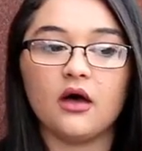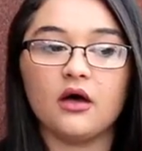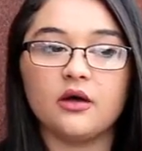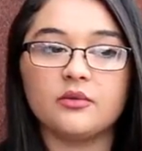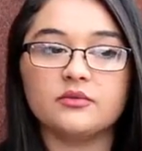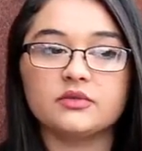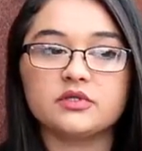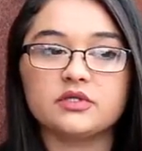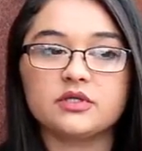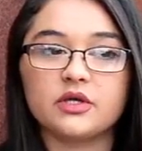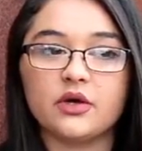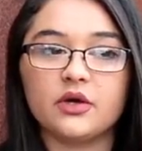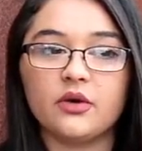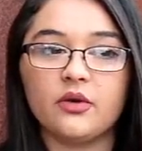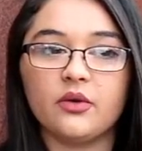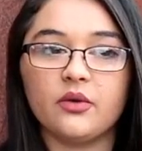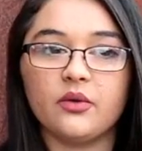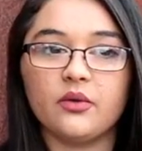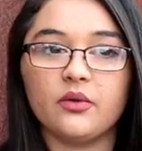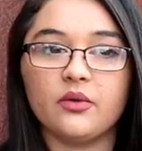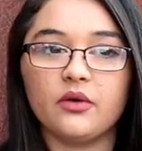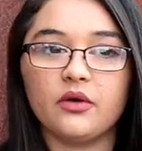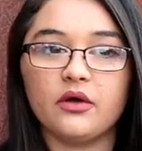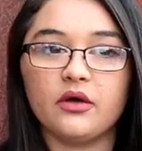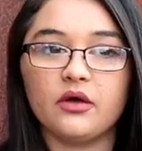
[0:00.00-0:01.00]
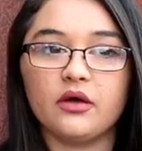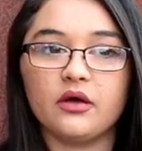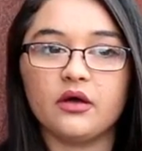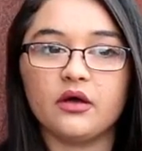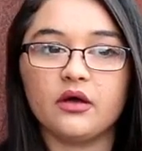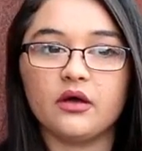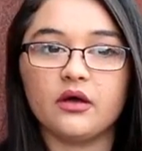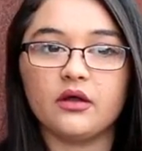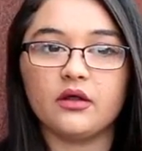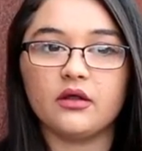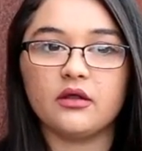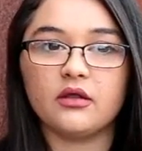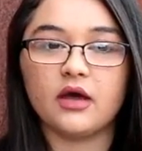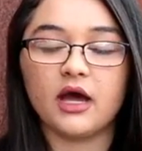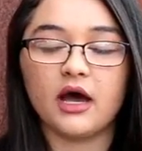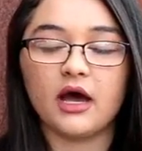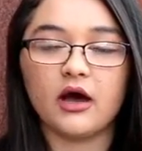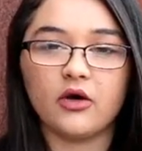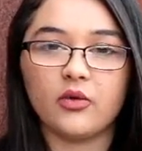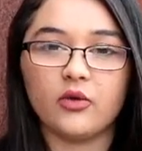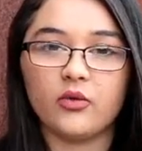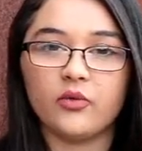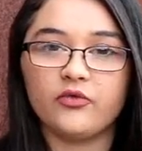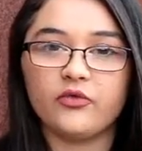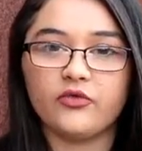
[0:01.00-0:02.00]
So
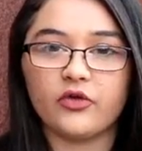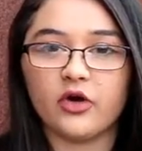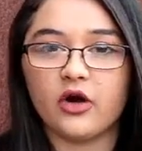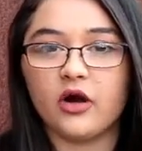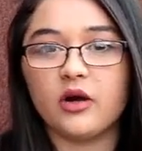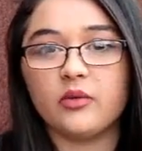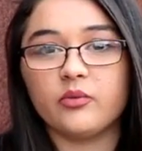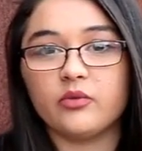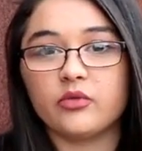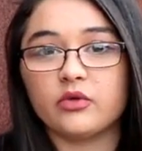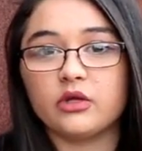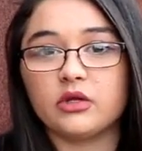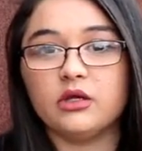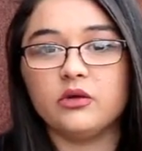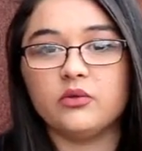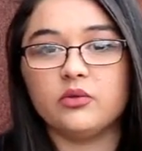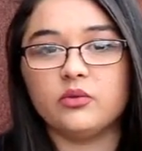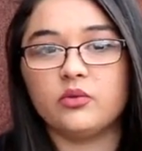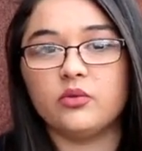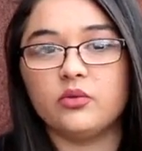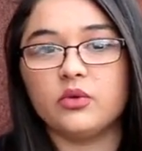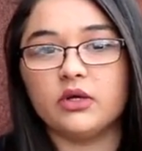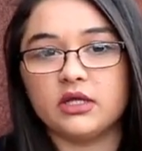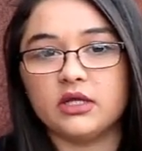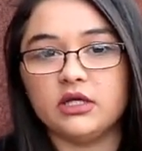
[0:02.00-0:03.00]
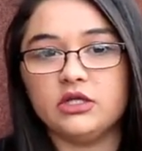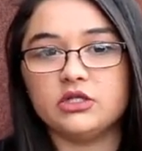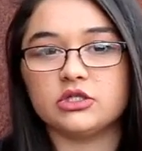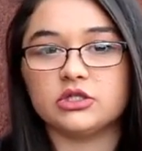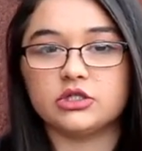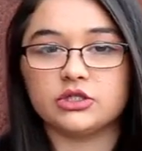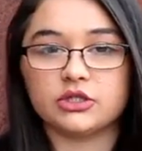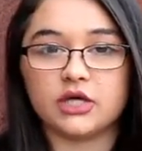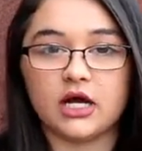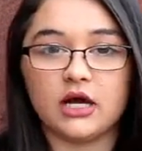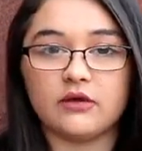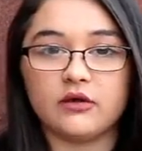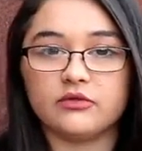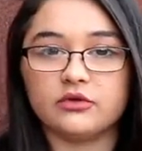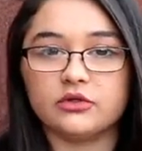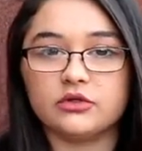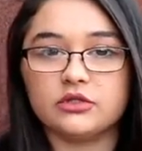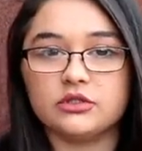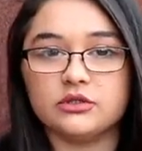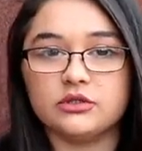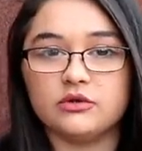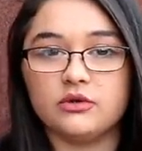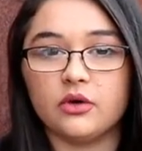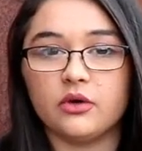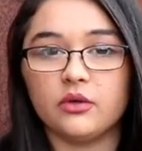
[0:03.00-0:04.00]
how far I'm really willing to travel
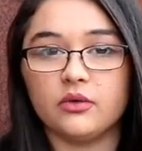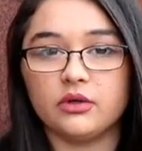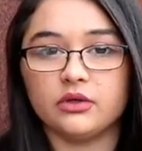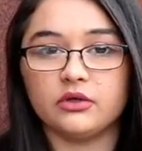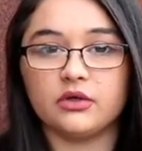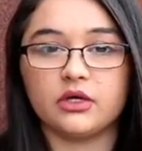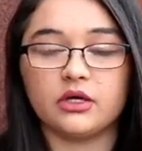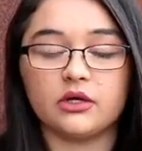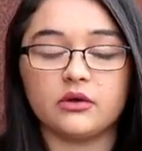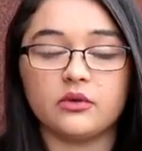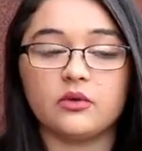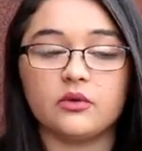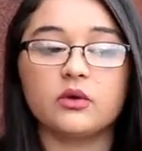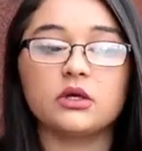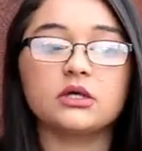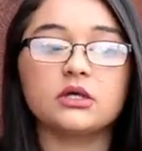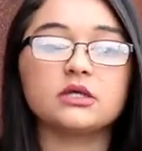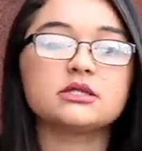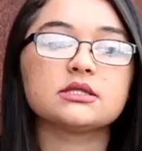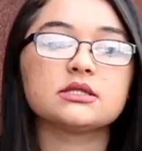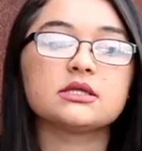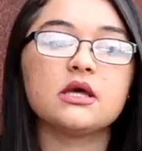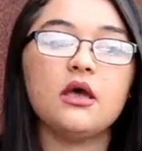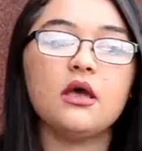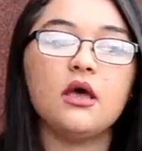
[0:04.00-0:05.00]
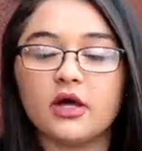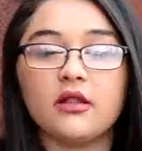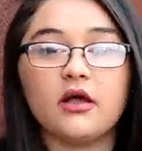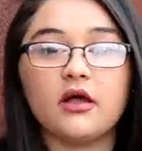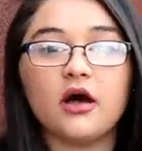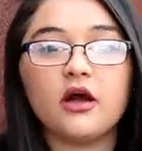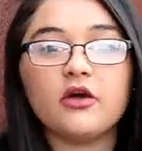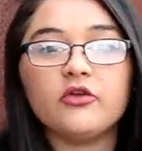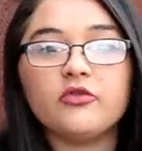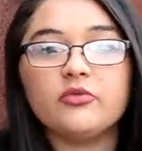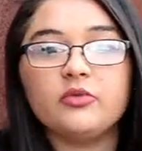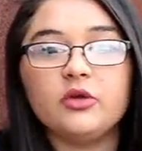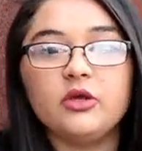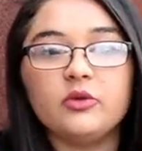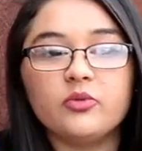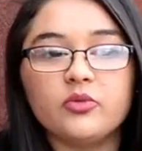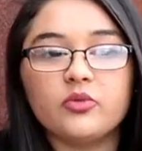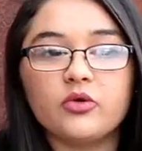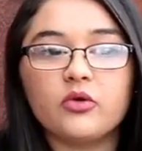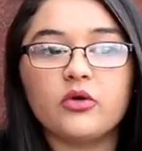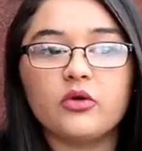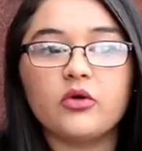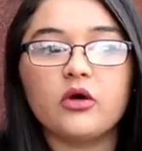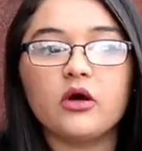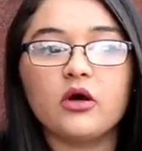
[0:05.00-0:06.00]
to go and look at a horse. A lot of
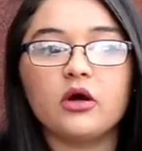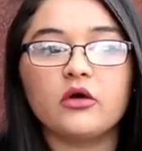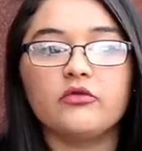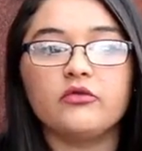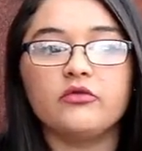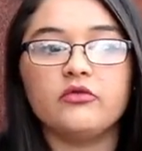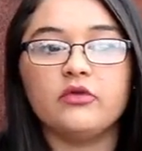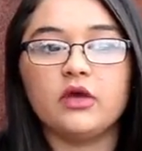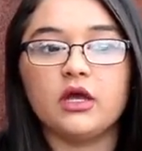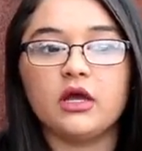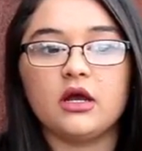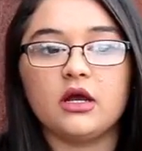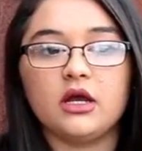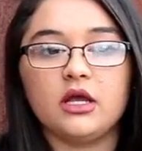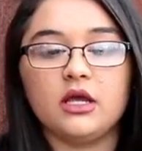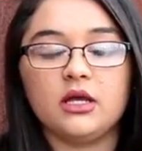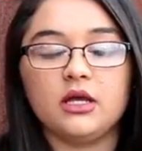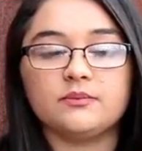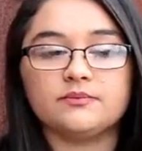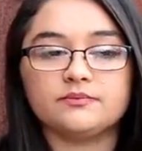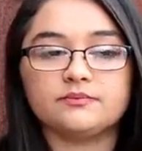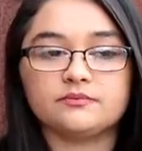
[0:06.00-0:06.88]
people are very